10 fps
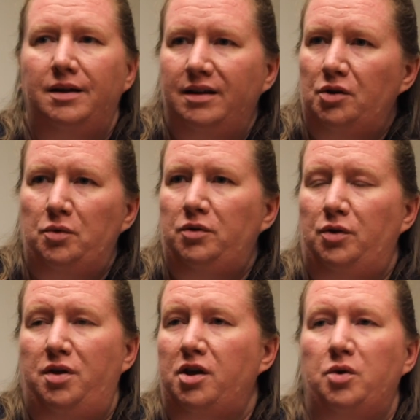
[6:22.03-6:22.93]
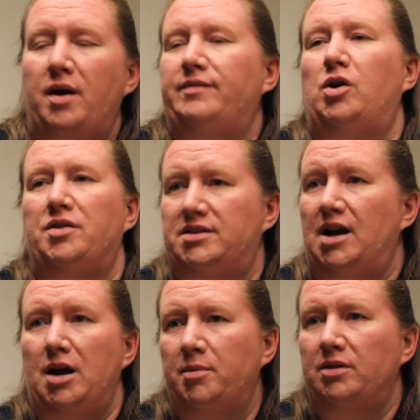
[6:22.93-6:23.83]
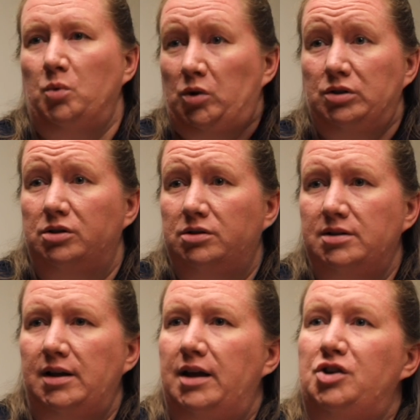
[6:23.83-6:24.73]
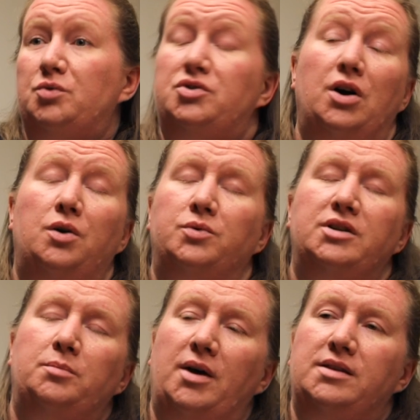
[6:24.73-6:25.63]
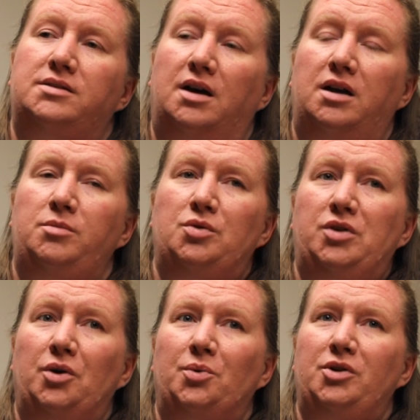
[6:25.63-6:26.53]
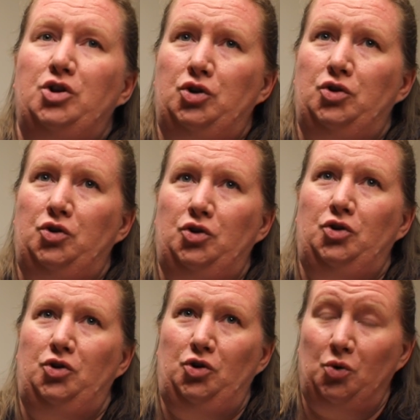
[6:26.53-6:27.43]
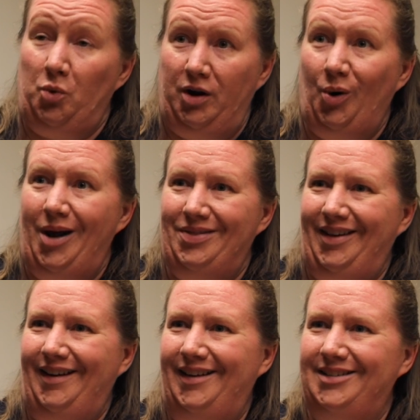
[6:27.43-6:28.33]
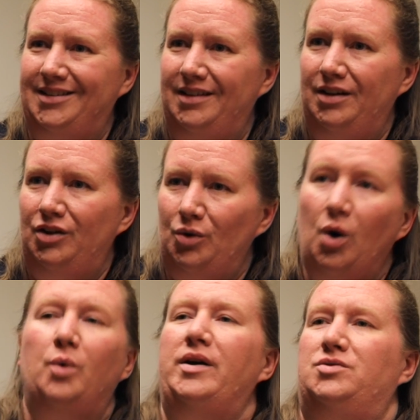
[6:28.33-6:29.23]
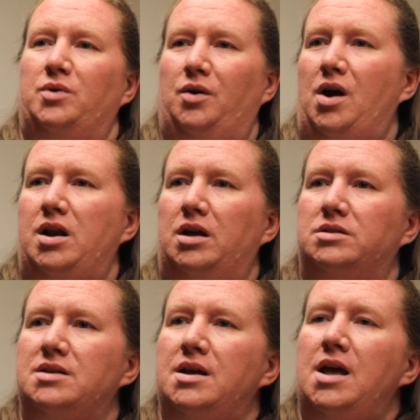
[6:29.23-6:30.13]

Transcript: You think you have all the time in the world, and you don't. And by the time you don't, you regret that. You always regret it.